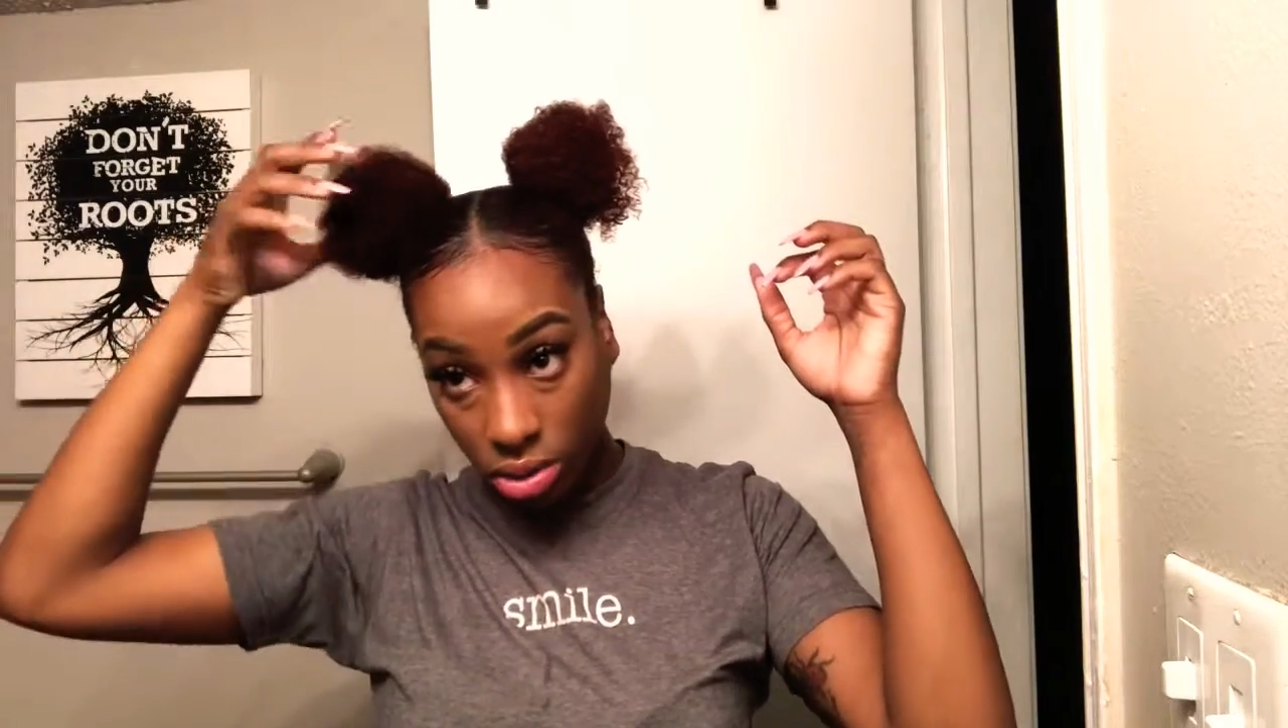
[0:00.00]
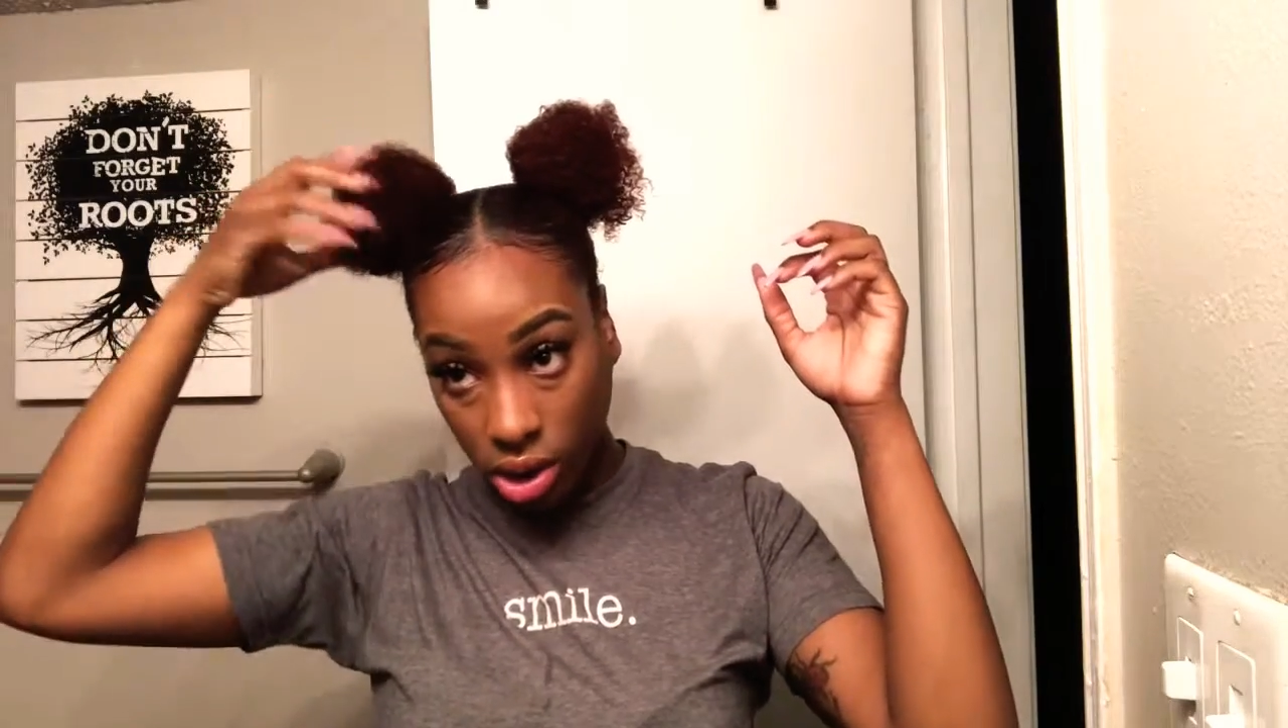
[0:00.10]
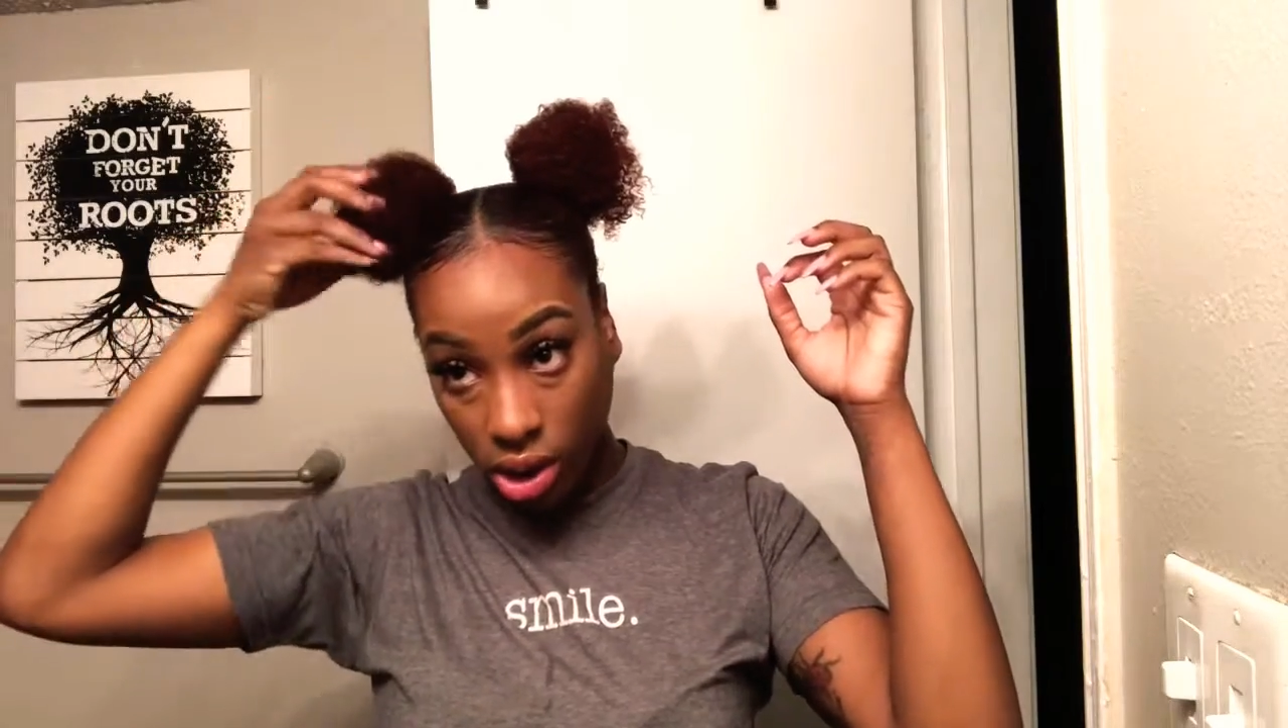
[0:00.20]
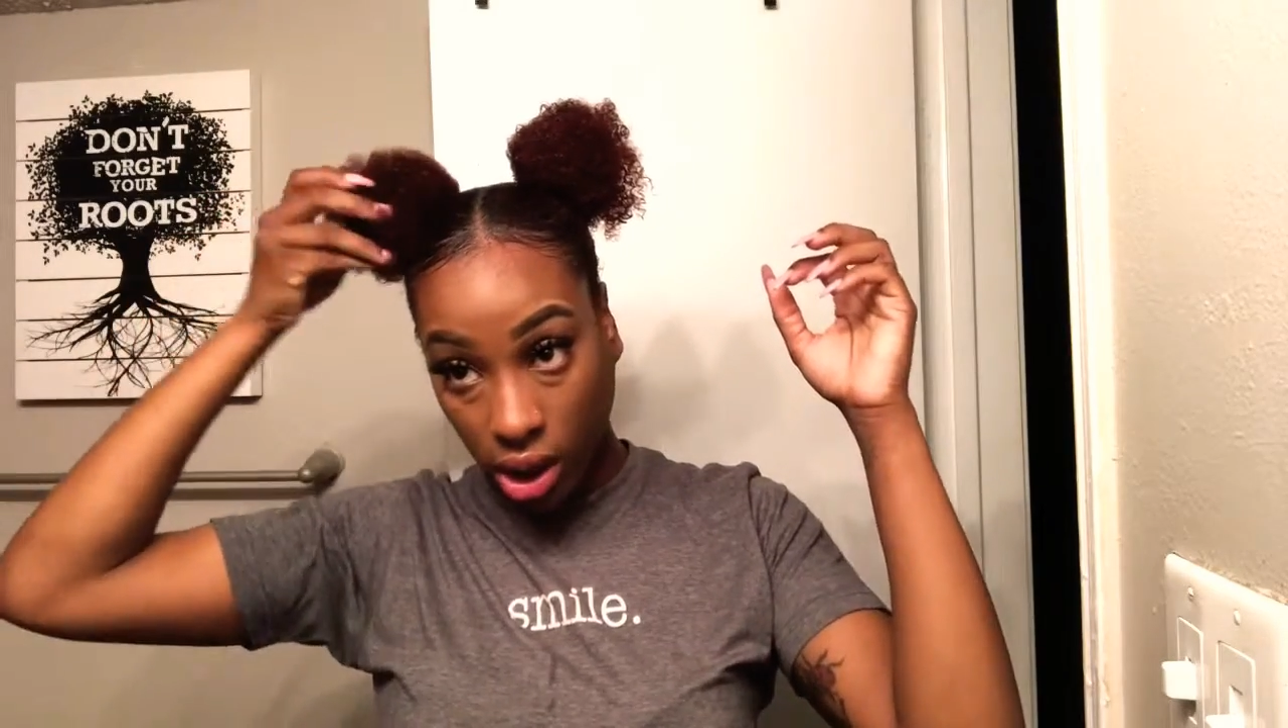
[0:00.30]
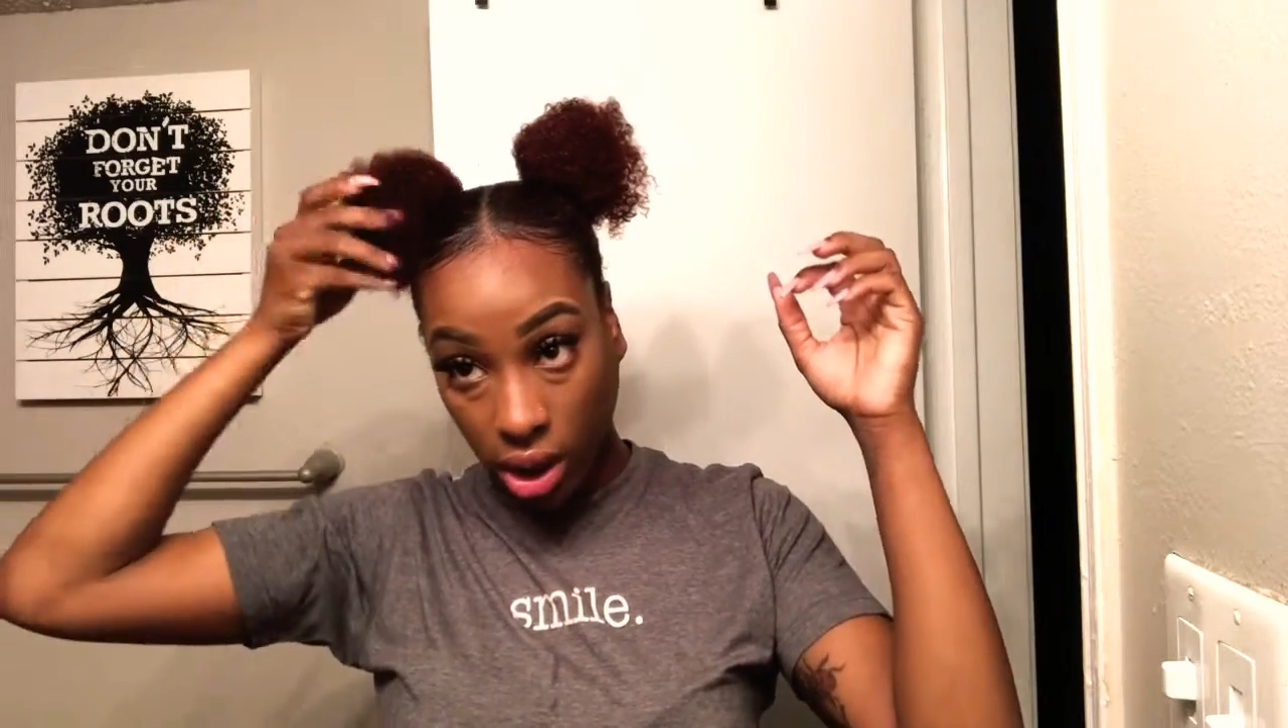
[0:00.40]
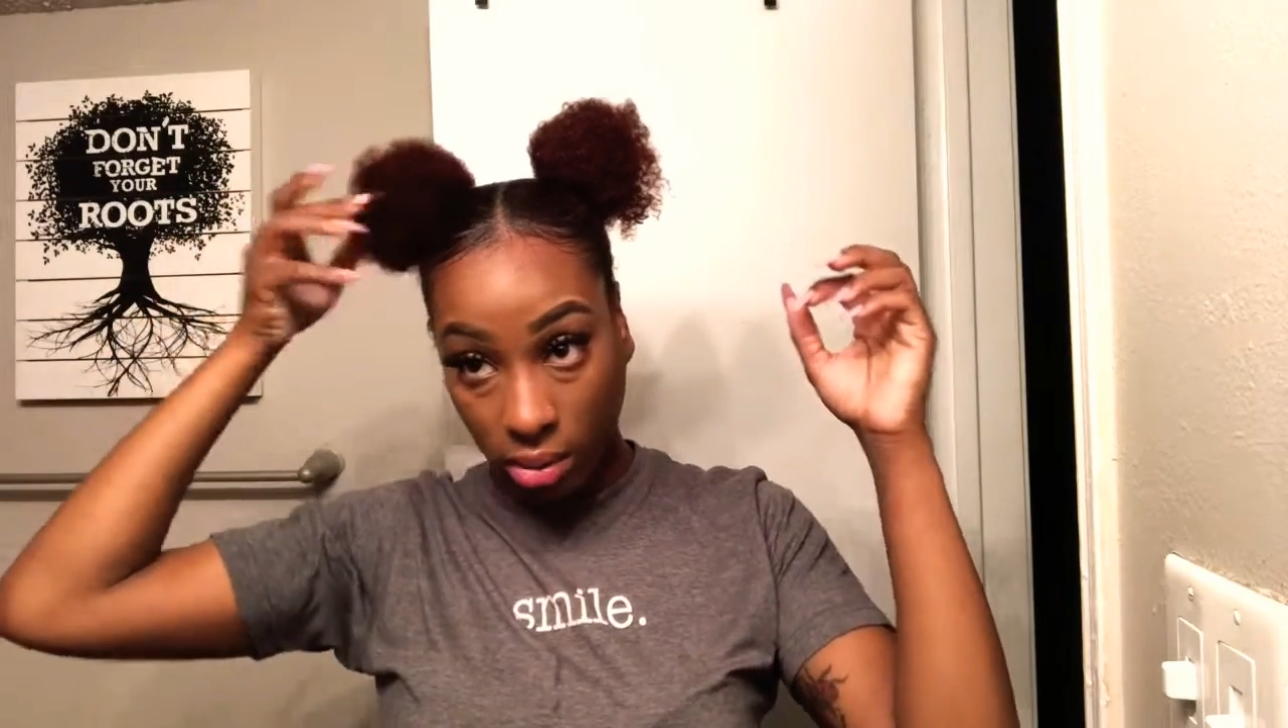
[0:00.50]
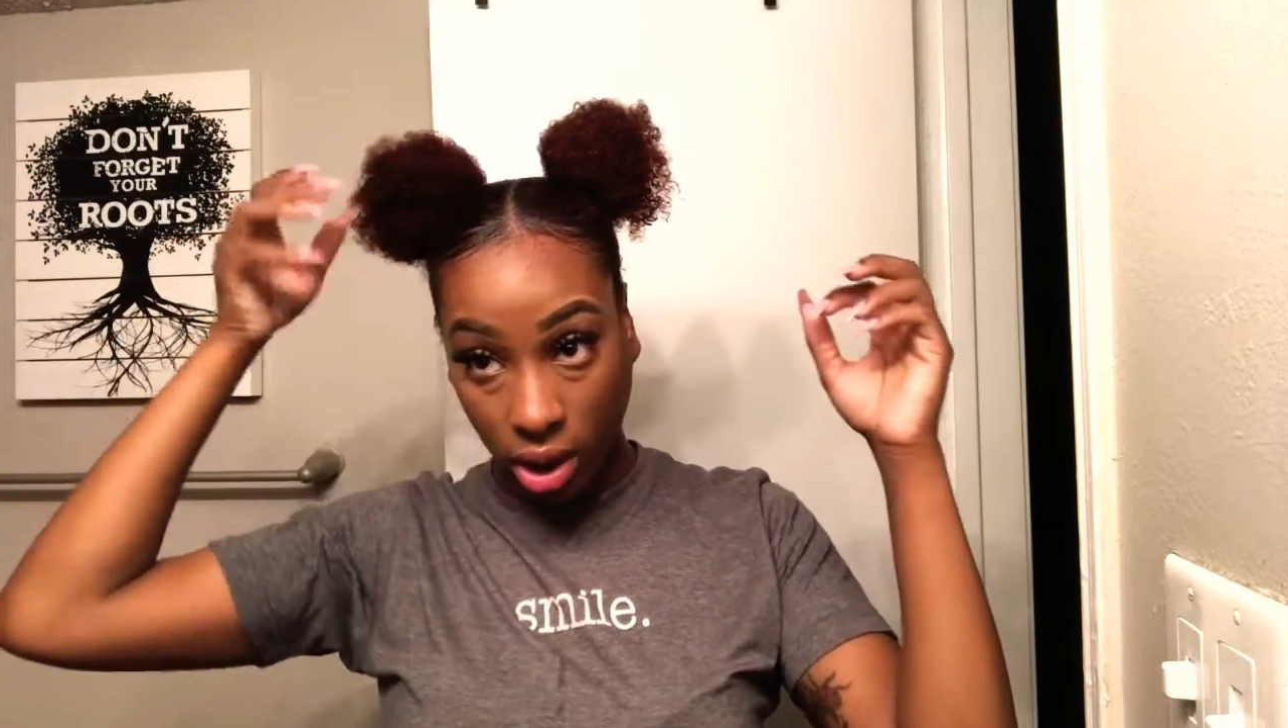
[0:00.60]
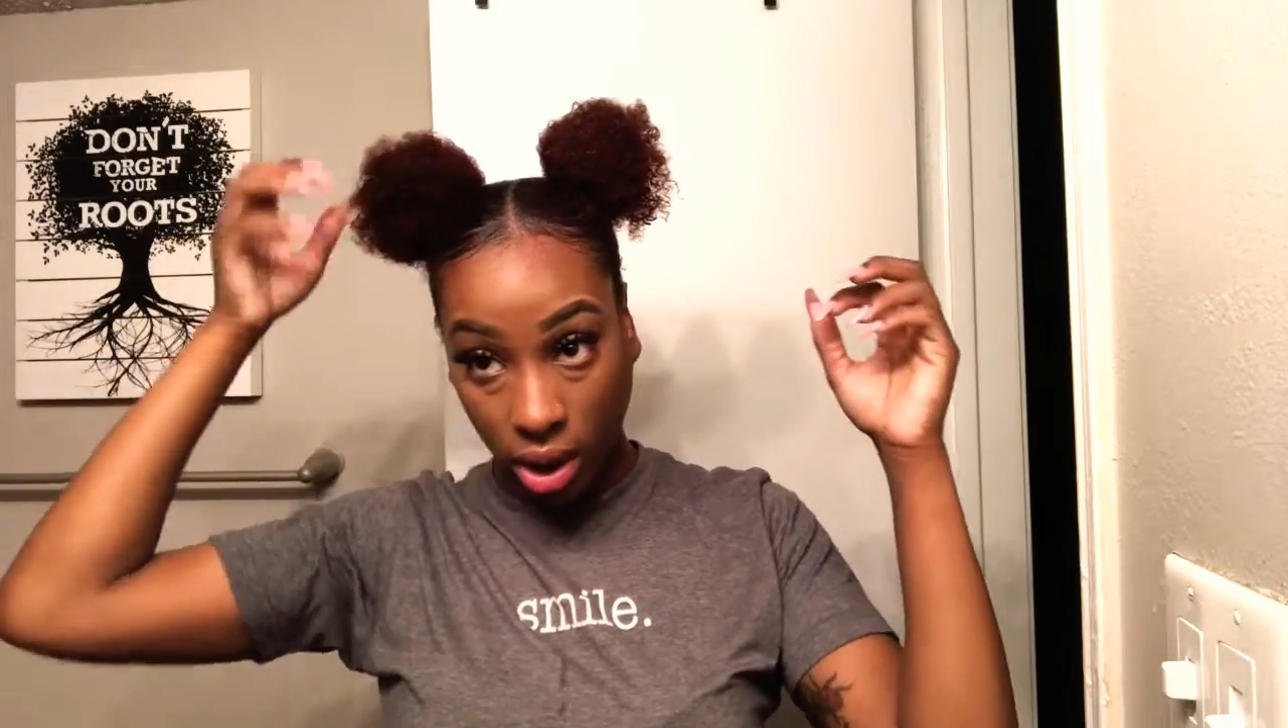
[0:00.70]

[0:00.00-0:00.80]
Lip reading: These ain't